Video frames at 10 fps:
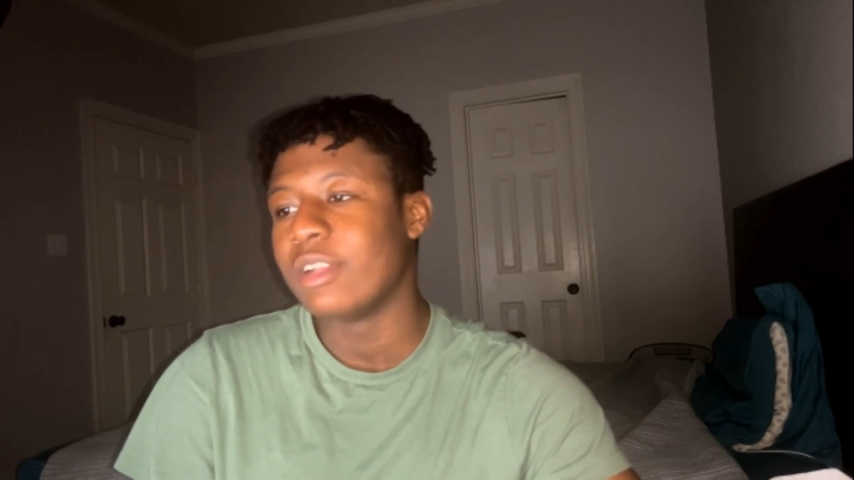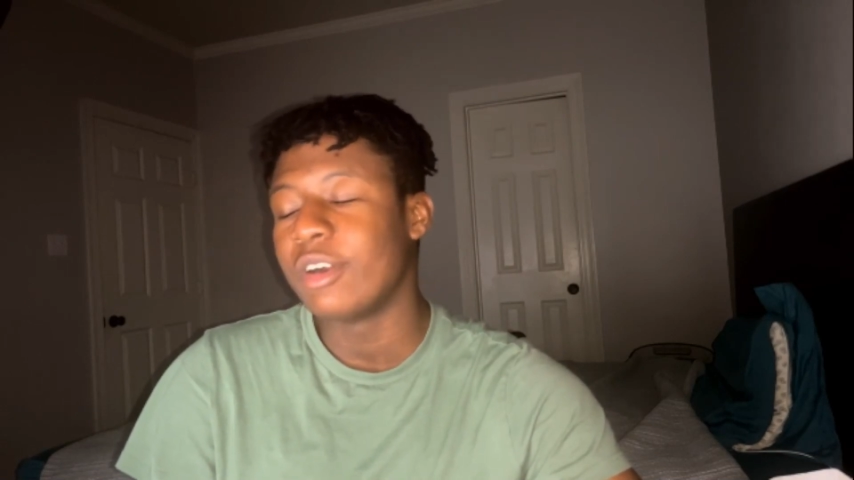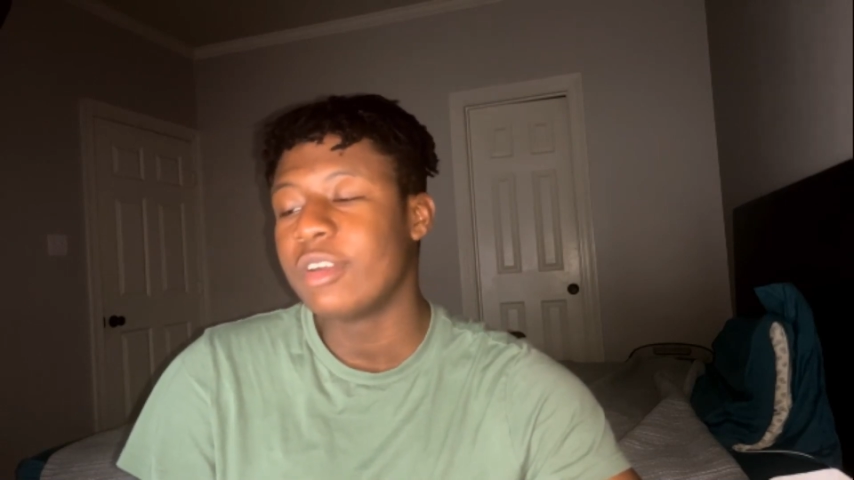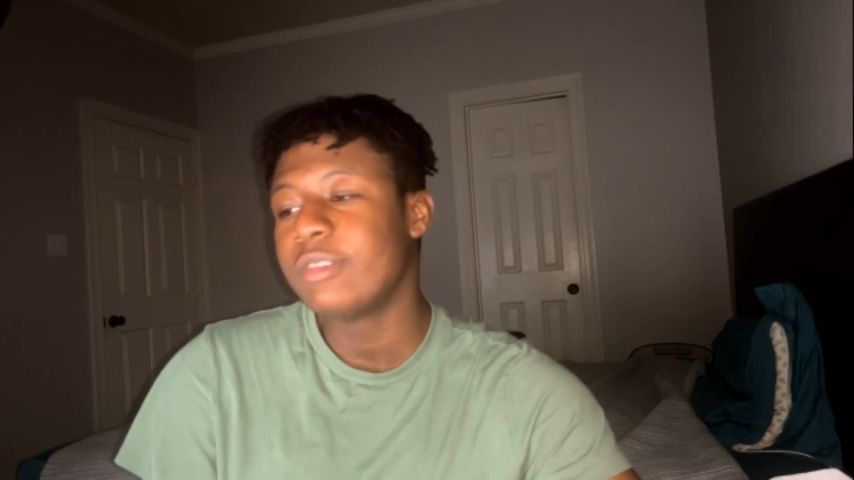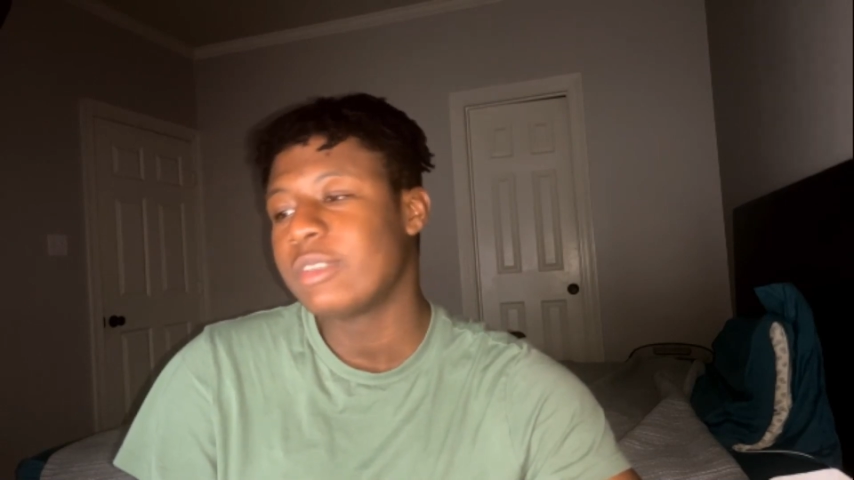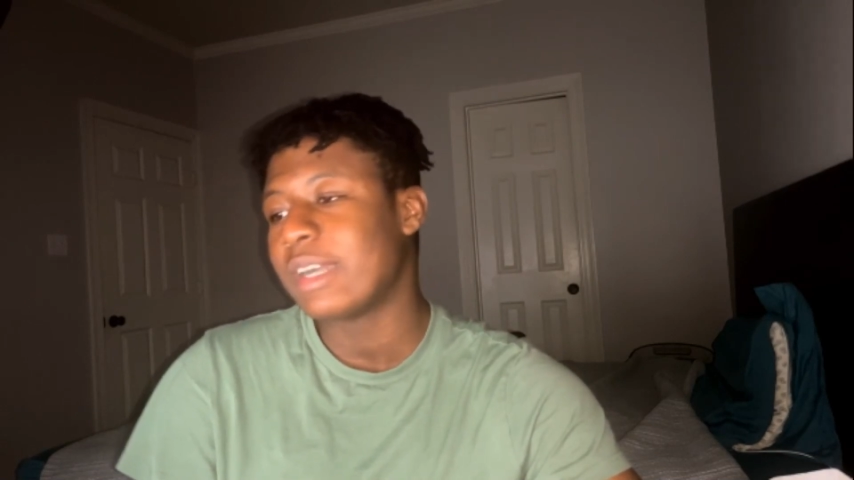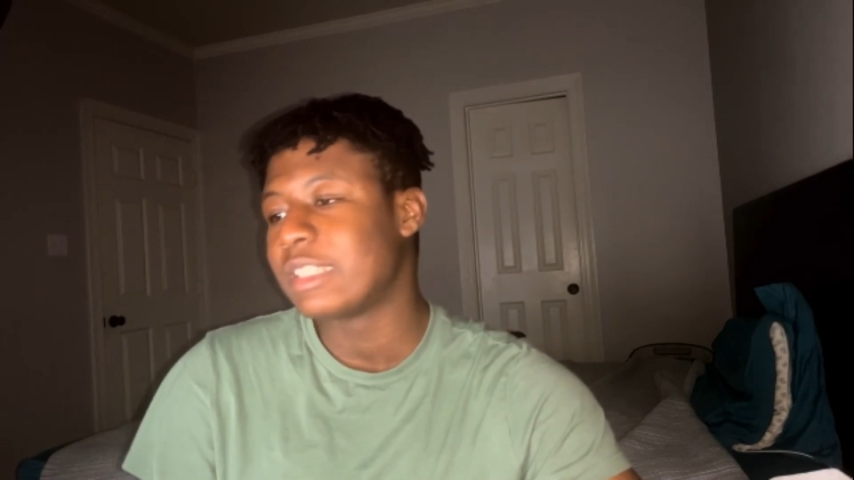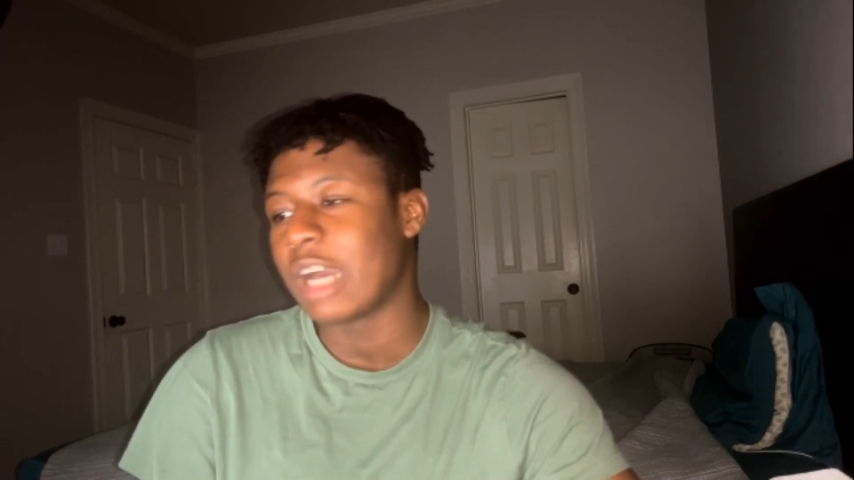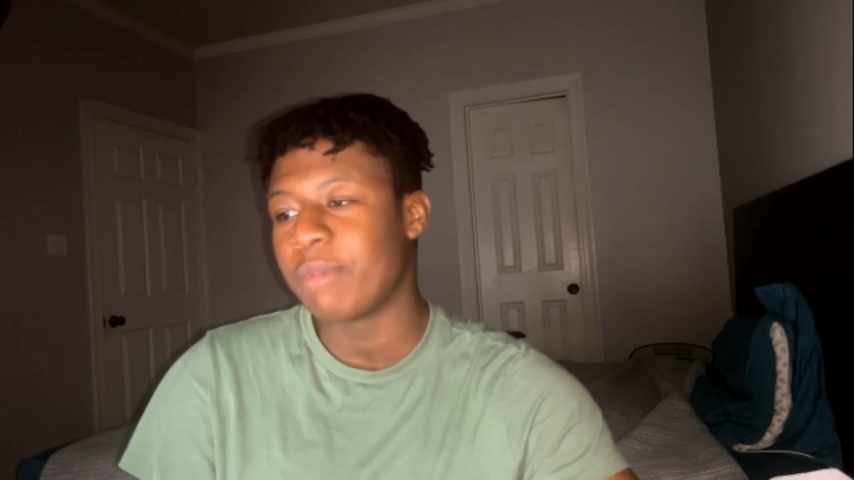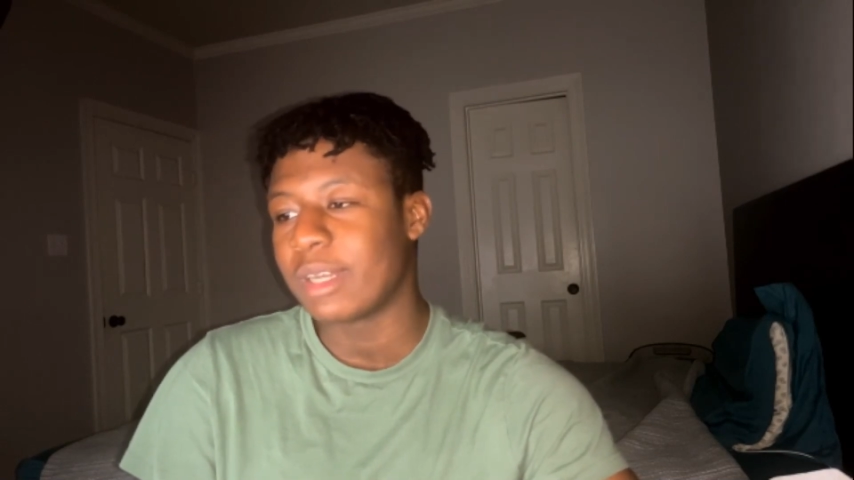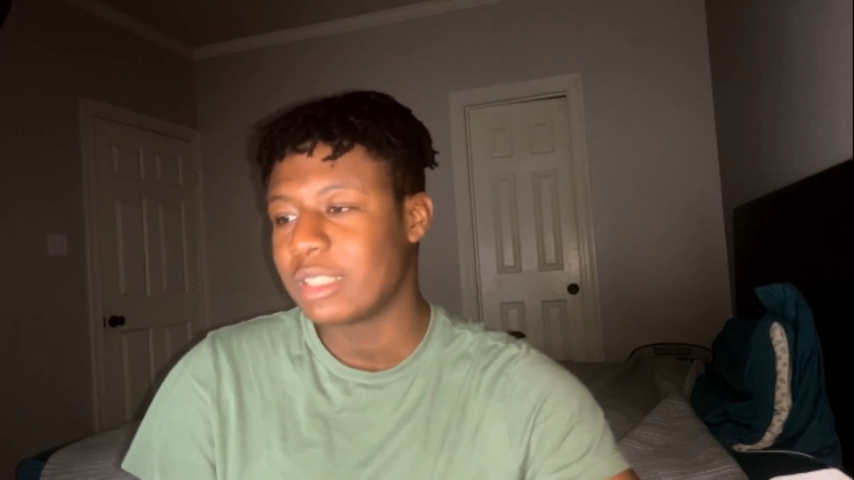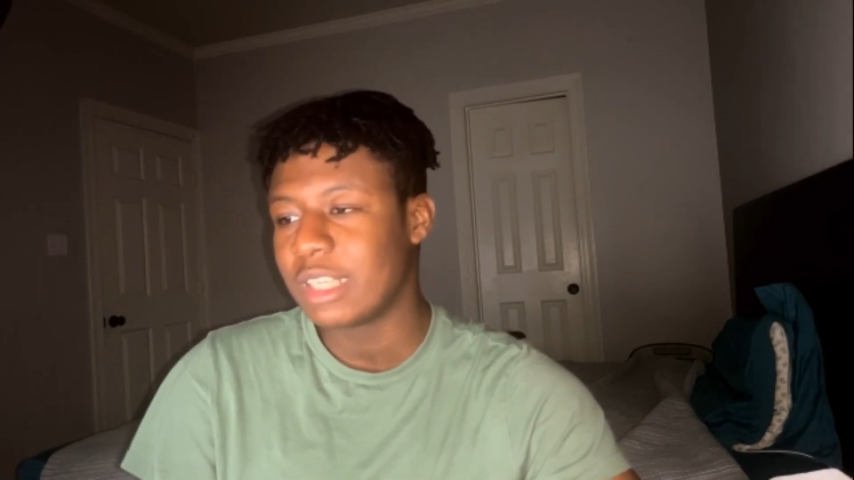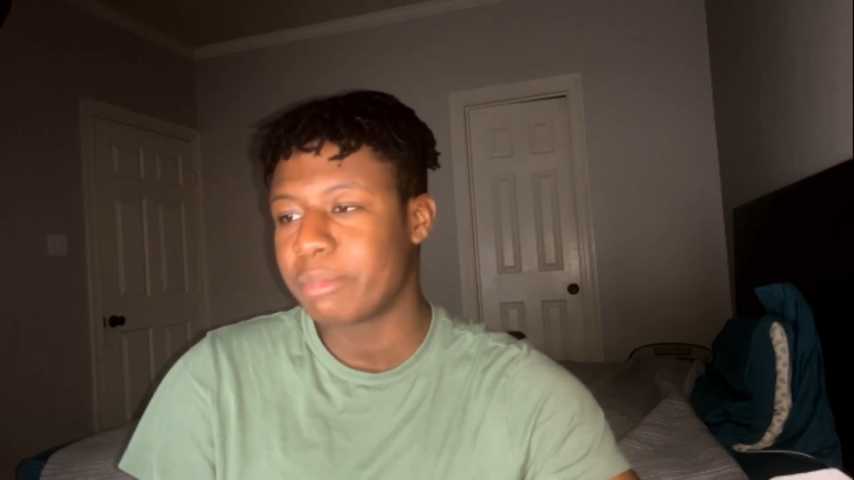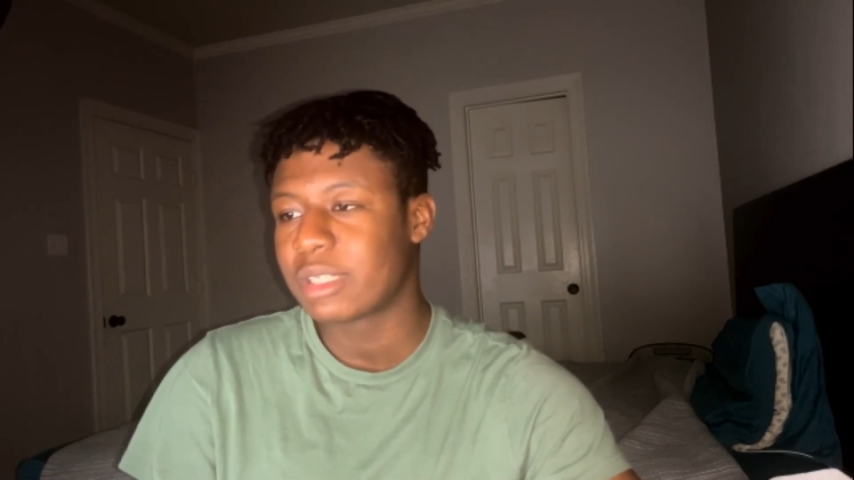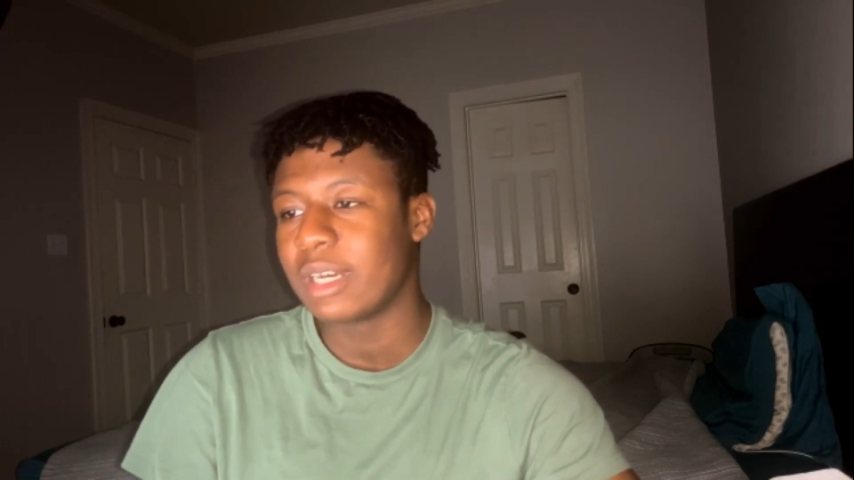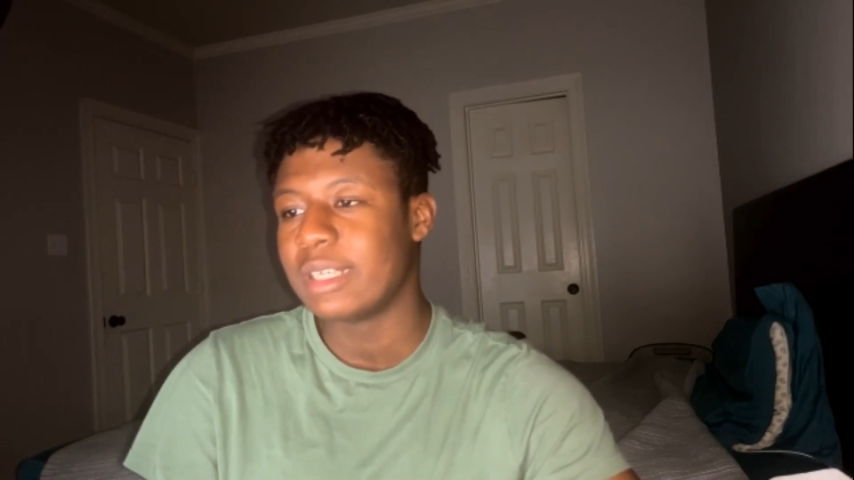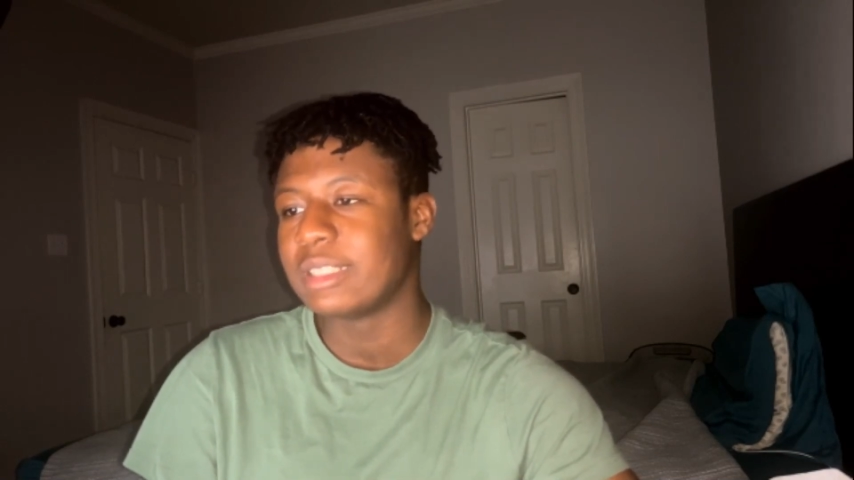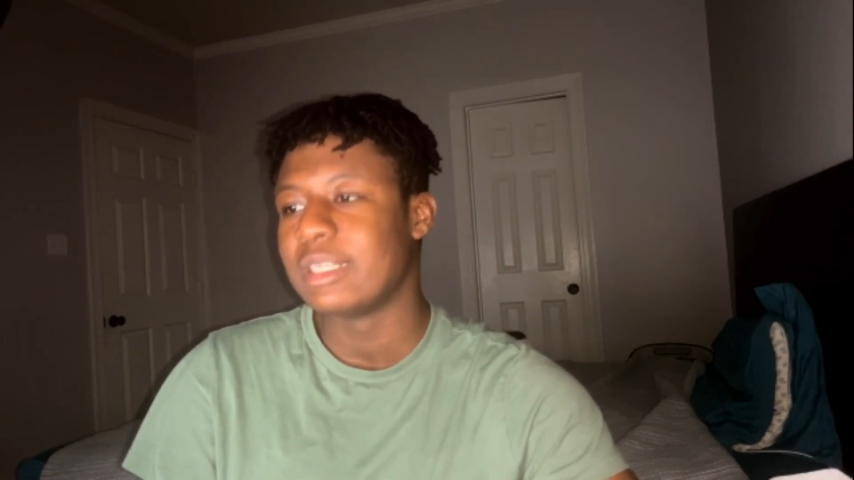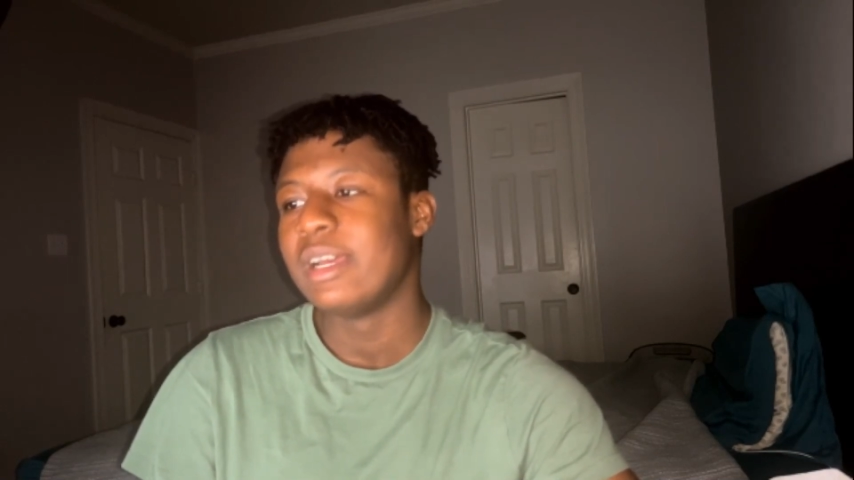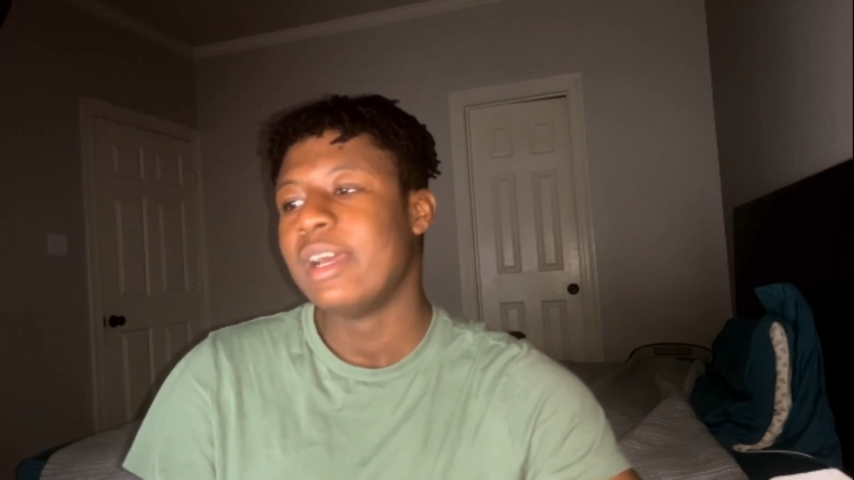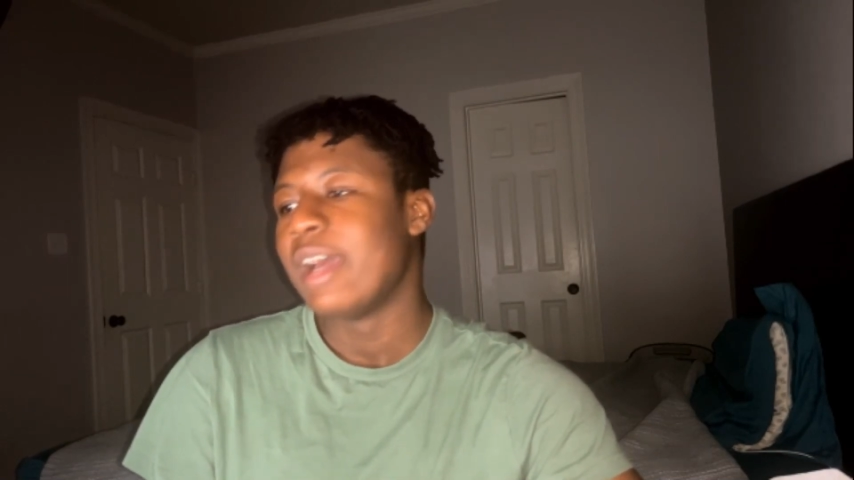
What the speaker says: only reason why I stopped watching them is because